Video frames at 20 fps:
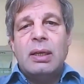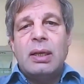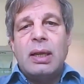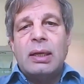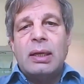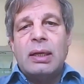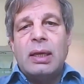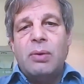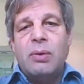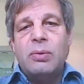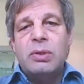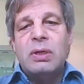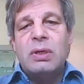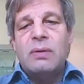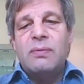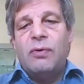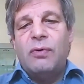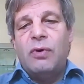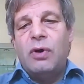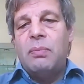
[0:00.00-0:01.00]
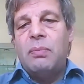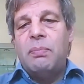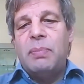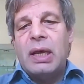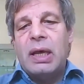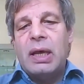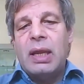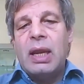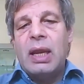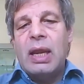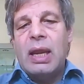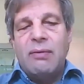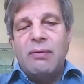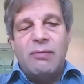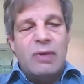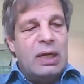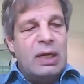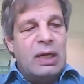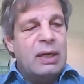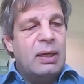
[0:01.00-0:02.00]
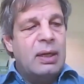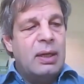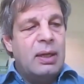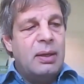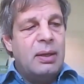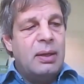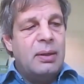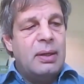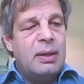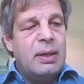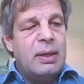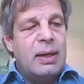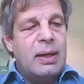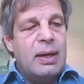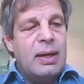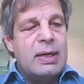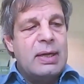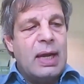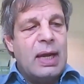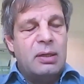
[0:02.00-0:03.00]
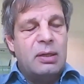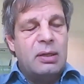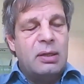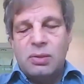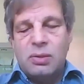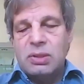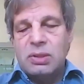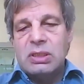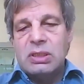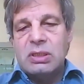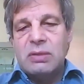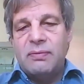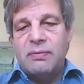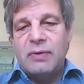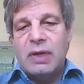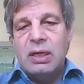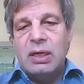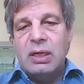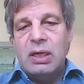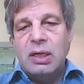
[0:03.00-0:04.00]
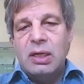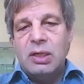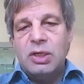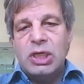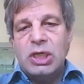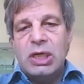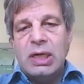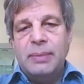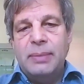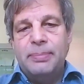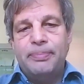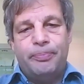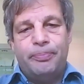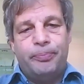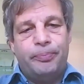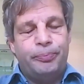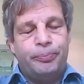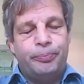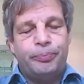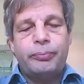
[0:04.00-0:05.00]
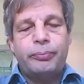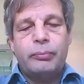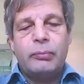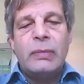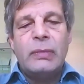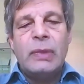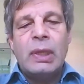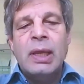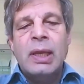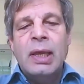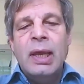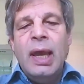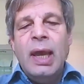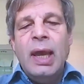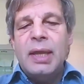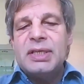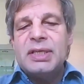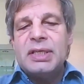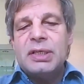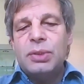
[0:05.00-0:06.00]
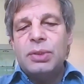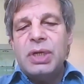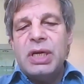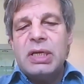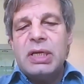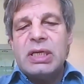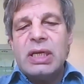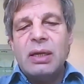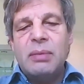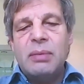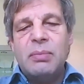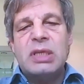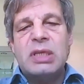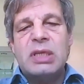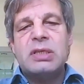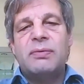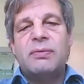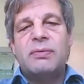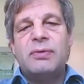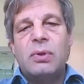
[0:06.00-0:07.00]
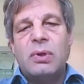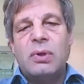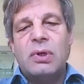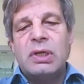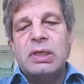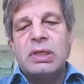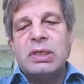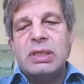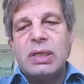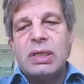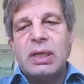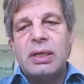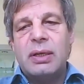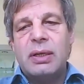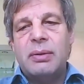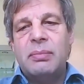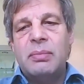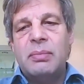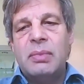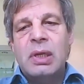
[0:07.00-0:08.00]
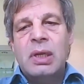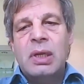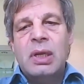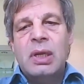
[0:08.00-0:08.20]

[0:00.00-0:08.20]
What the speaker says: accounted for by having a diagnosis of ADHD. And screen time is, of course, a